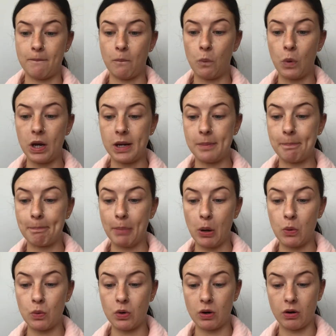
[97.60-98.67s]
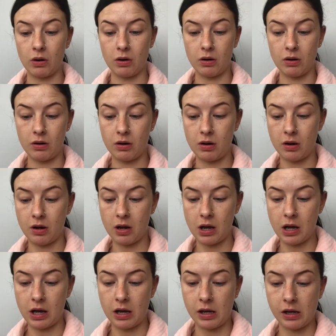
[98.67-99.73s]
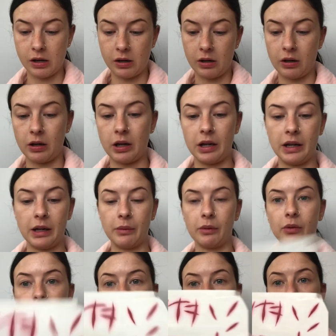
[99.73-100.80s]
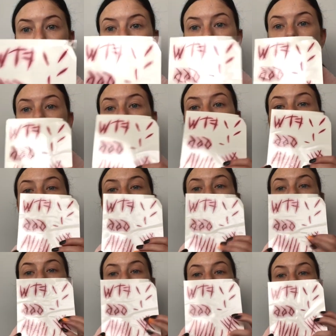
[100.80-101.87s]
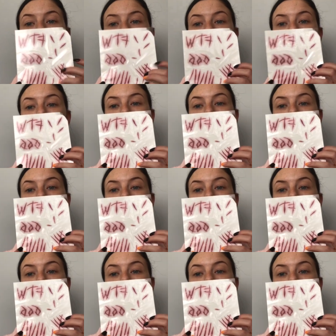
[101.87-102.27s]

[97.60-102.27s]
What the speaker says: William Bodar. And now we've got these kind of tattoos.